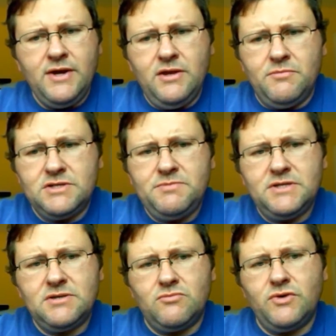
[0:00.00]
There must be
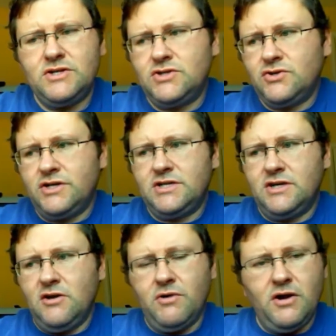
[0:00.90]
some registration
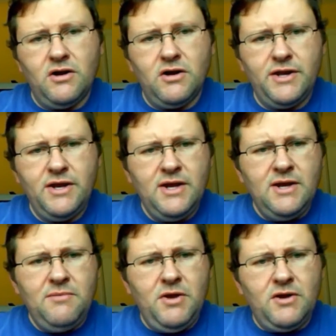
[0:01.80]
going on,
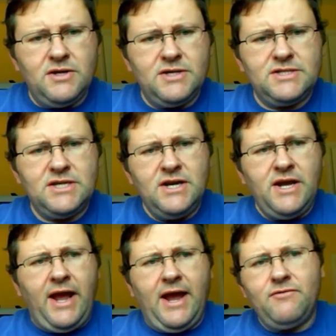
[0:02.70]
because
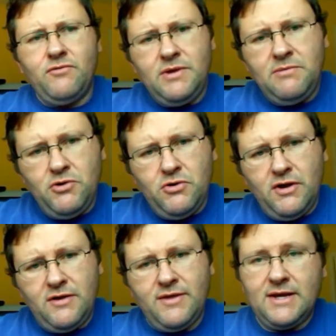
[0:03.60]
after
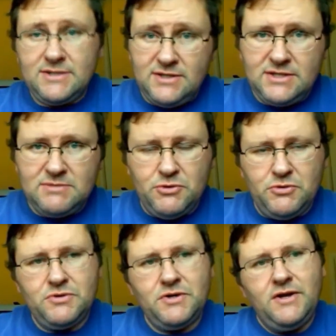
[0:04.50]
rebooting, that's this
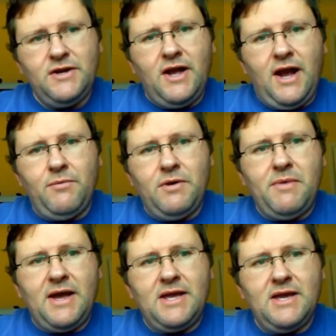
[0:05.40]
boot, I went
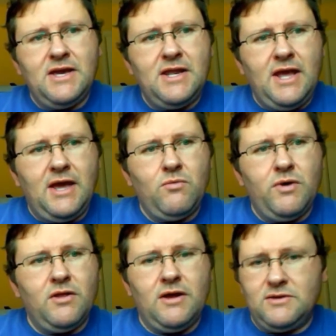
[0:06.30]
back in and,
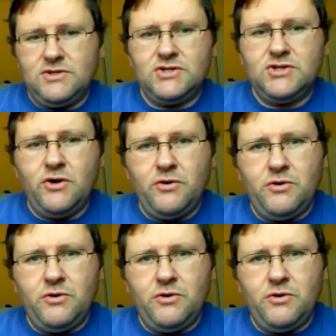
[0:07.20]
well, I'll just show